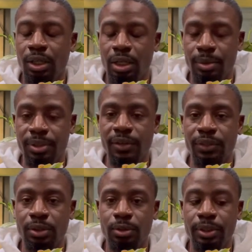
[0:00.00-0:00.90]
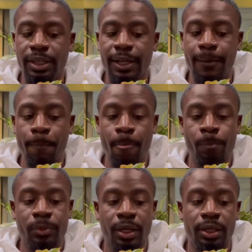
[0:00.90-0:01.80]
I'm definitely cool with that.
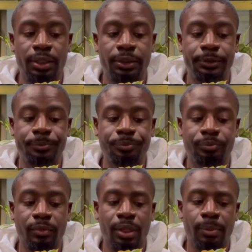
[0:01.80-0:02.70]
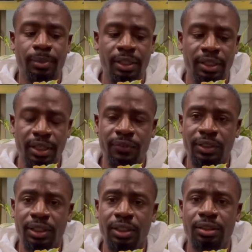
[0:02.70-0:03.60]
But
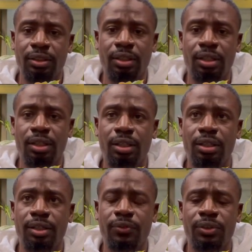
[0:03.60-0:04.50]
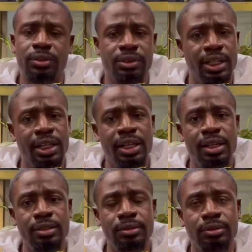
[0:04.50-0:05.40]
definitely, if you stay
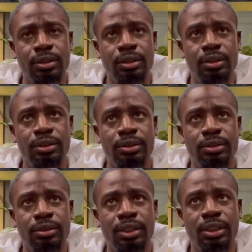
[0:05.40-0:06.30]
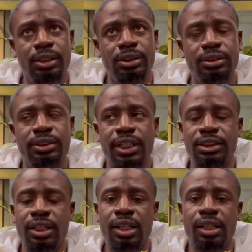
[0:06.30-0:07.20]
down or you stay
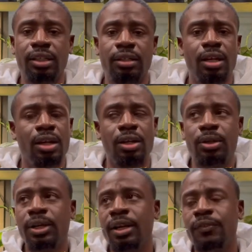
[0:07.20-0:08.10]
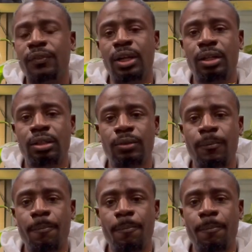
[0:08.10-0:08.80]
to the end, go ahead and follow.